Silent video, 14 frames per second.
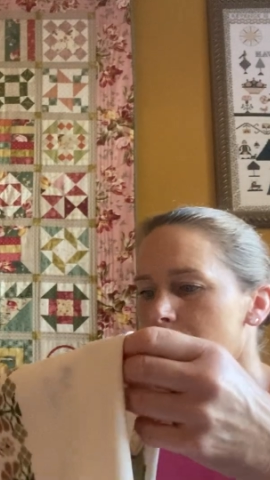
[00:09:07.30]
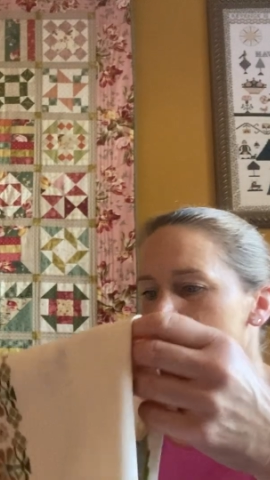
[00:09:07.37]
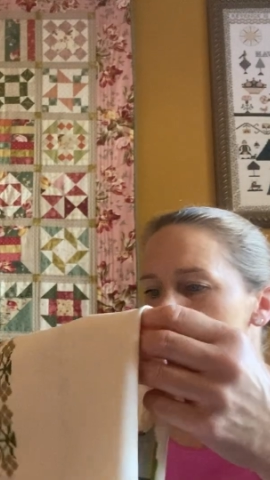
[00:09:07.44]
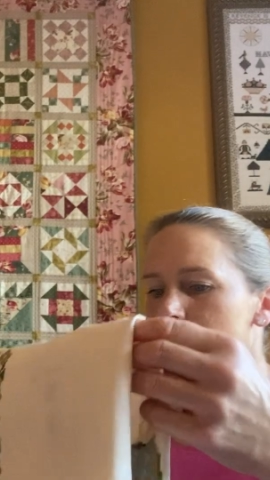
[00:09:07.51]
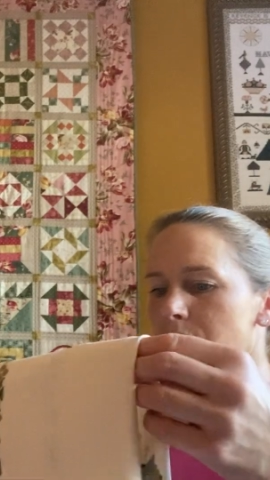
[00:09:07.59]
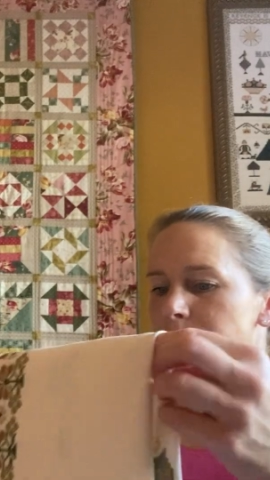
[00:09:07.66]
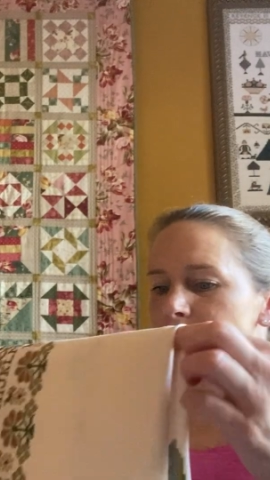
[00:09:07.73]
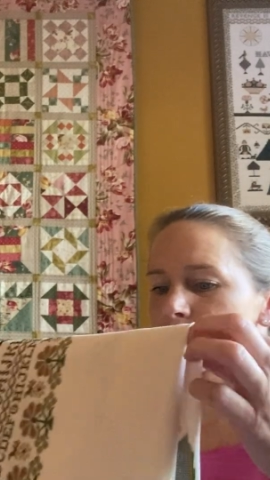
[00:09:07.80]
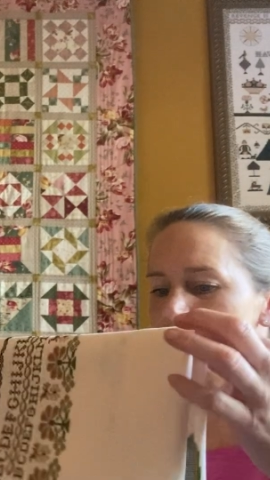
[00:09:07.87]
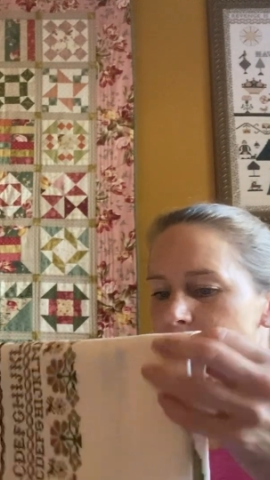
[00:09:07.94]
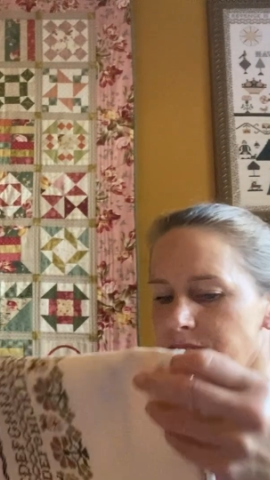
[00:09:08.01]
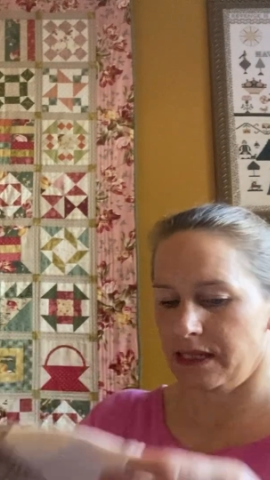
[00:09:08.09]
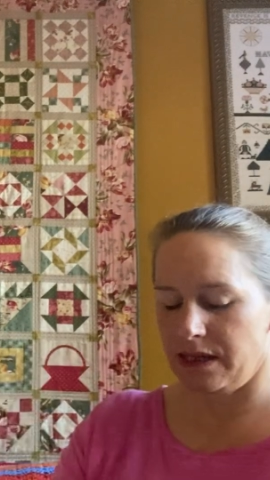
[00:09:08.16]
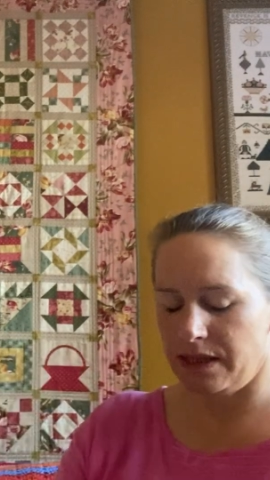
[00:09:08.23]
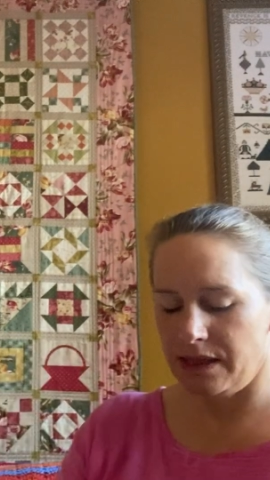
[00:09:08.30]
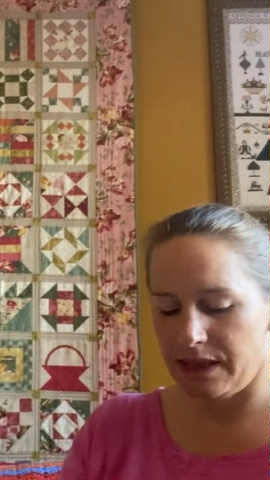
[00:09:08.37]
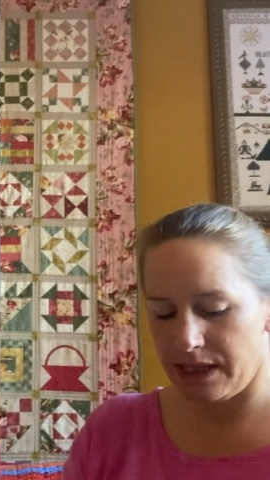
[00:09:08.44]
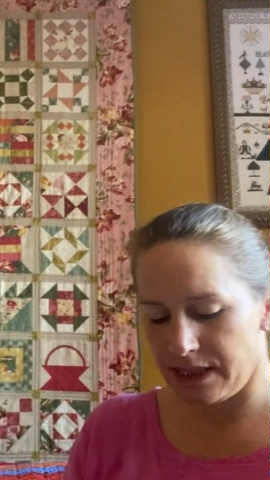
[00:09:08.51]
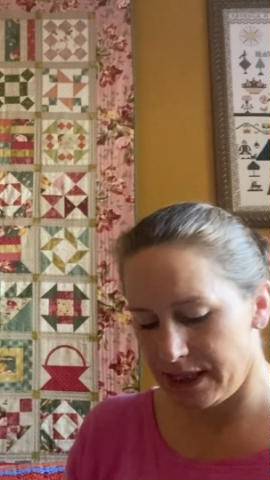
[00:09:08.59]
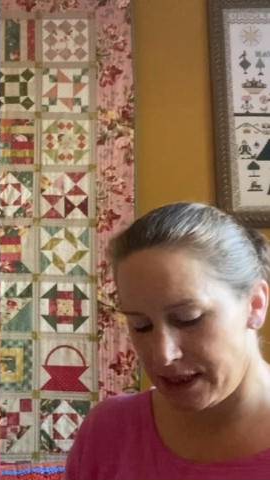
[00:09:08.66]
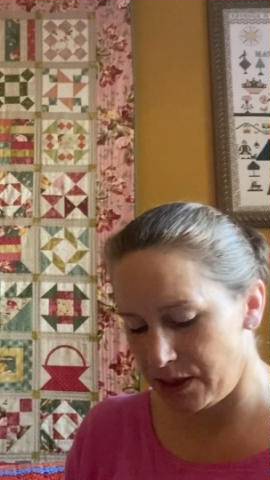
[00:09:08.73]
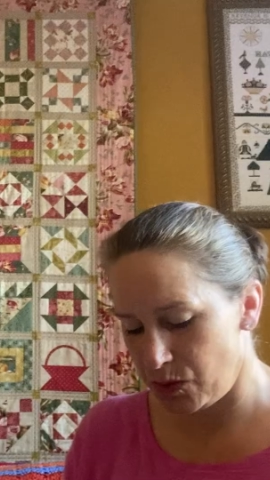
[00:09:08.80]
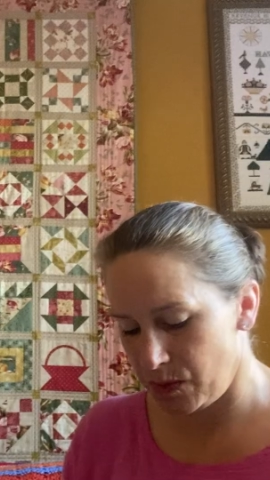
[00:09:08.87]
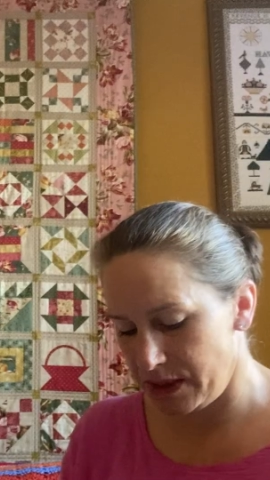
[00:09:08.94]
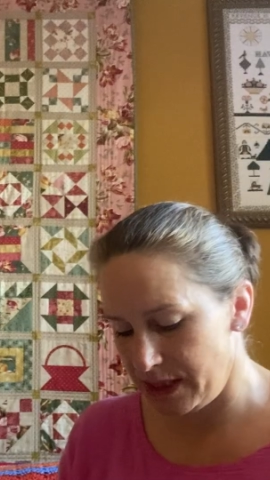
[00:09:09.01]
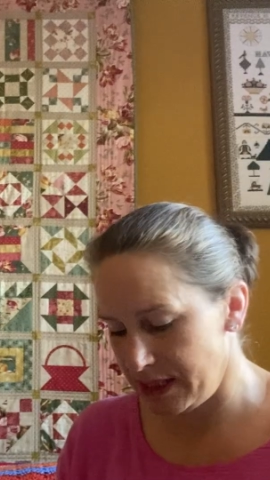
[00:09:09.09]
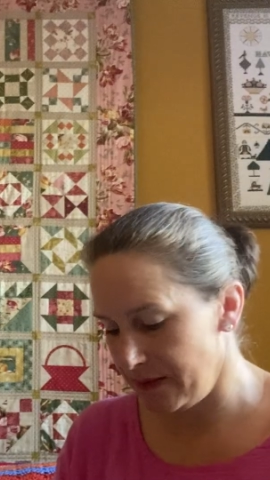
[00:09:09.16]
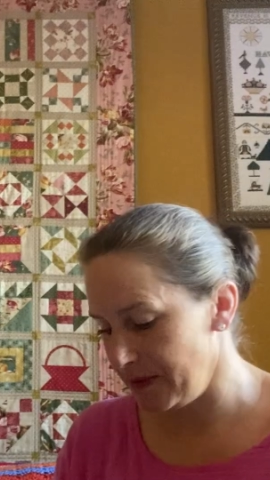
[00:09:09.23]
And as I said, I think that's
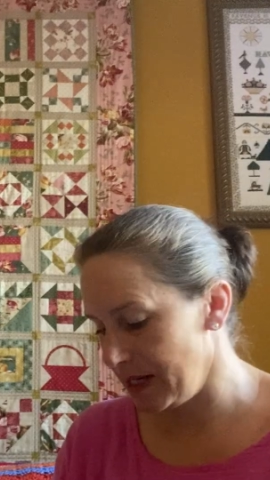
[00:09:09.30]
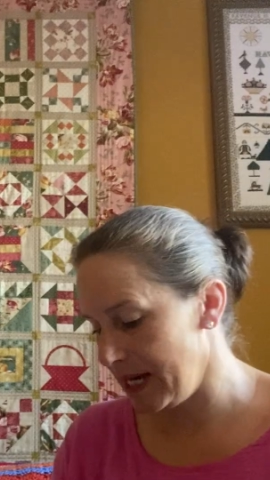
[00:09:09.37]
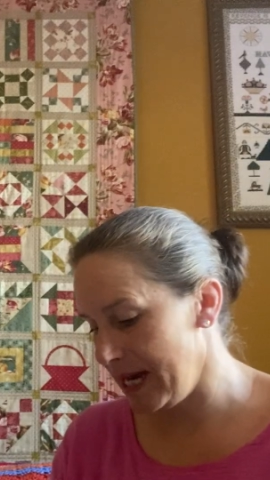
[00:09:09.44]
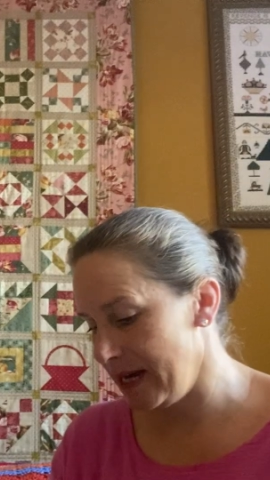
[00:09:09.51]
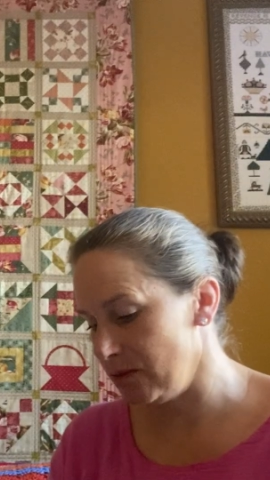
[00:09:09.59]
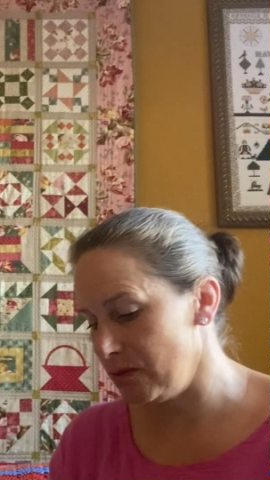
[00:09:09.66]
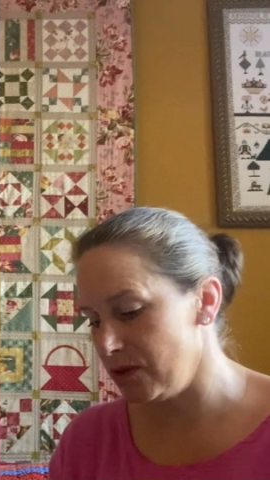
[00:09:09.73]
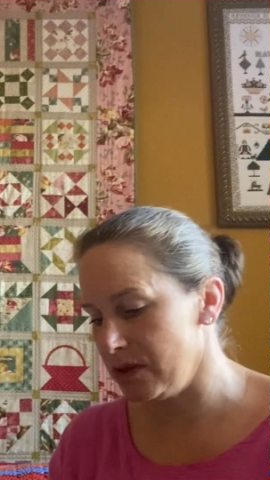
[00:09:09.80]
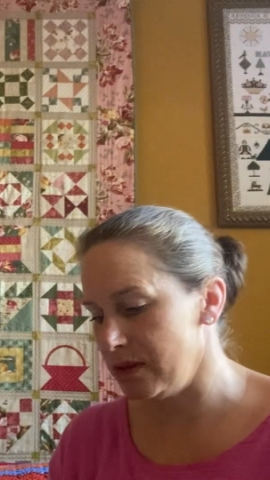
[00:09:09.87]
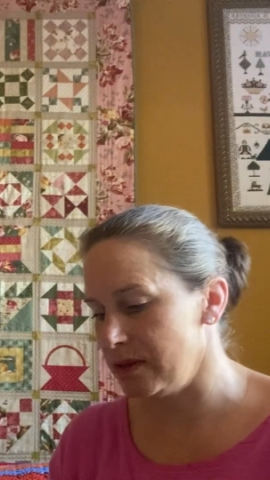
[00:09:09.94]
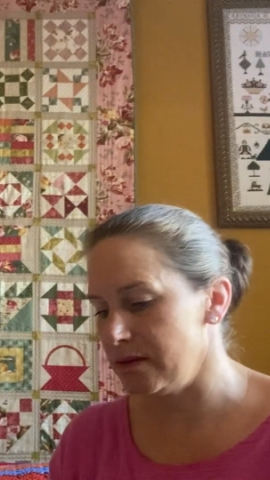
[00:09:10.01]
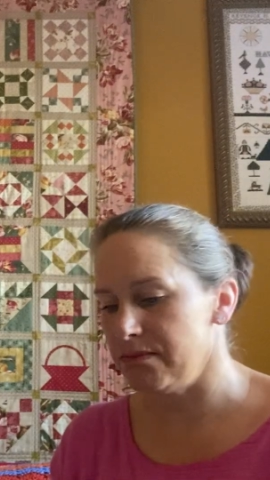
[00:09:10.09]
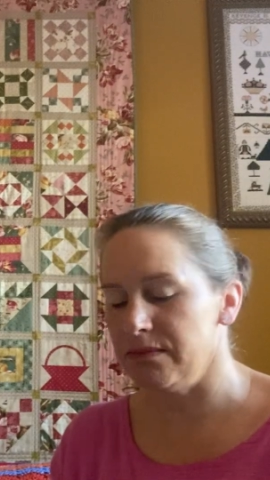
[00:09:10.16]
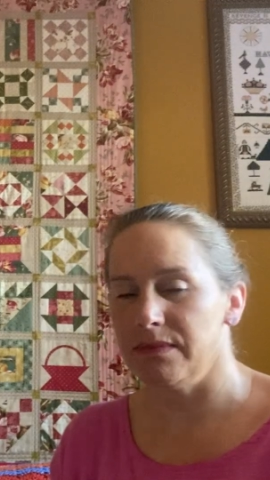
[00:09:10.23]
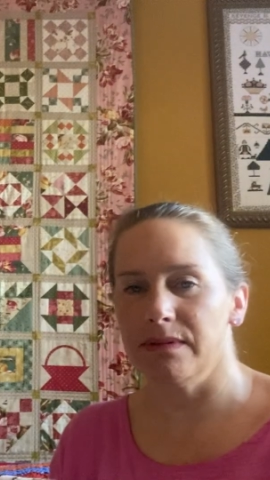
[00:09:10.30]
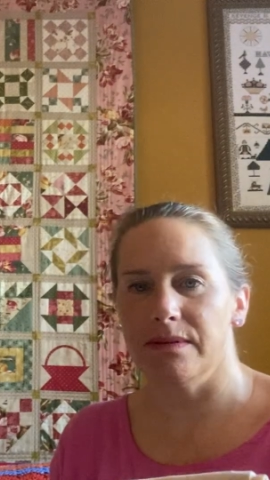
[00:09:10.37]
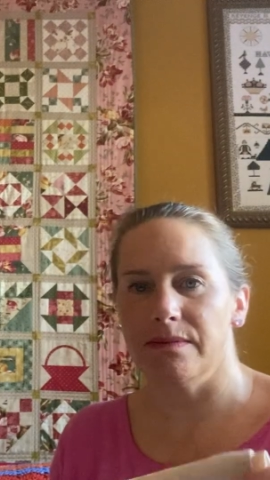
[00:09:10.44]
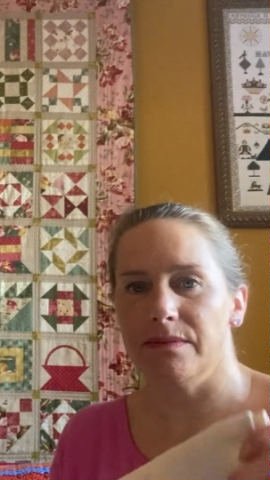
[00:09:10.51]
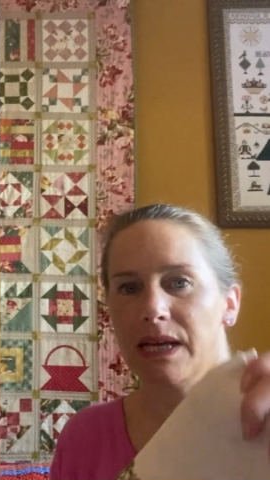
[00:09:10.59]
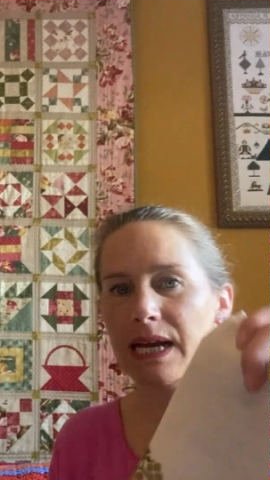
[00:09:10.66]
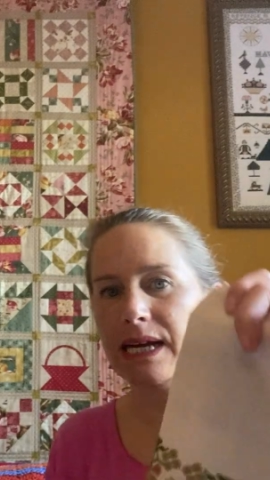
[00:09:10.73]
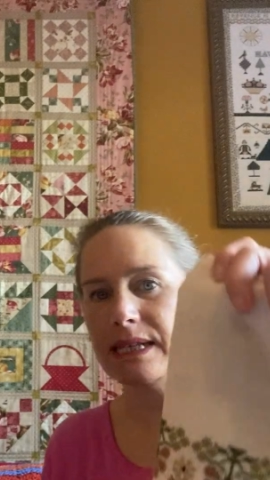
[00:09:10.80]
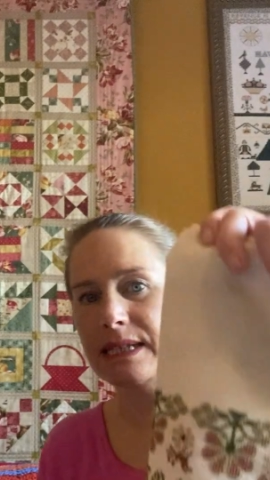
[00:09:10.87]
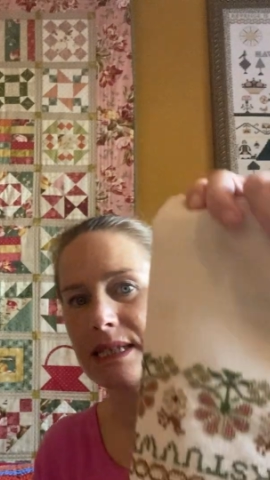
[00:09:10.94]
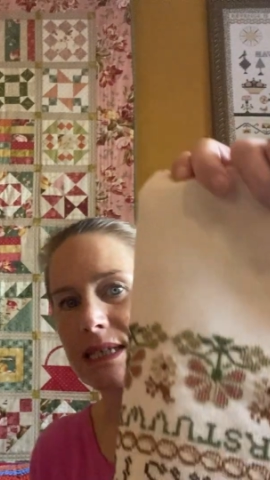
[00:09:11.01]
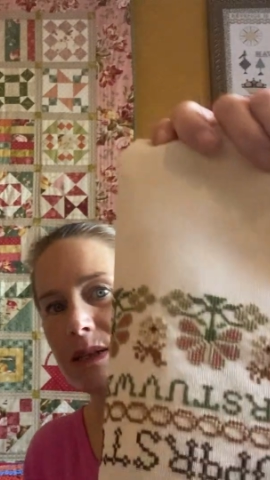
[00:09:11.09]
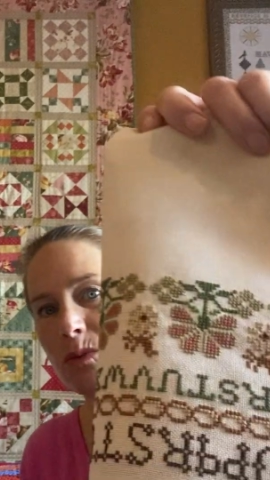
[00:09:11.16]
27 count, just antique